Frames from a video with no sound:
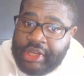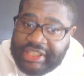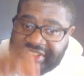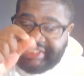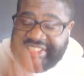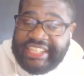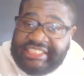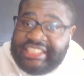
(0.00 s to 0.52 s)

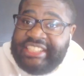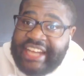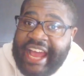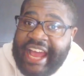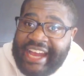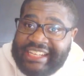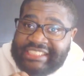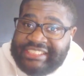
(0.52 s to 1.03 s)

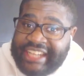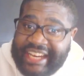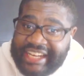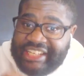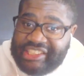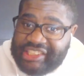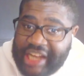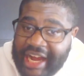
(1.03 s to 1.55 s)
Cincinnati is
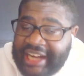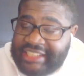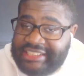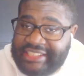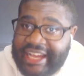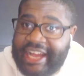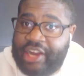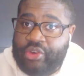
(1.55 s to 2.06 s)
getting
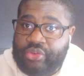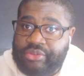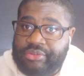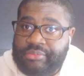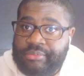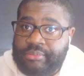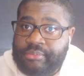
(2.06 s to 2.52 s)
locked out.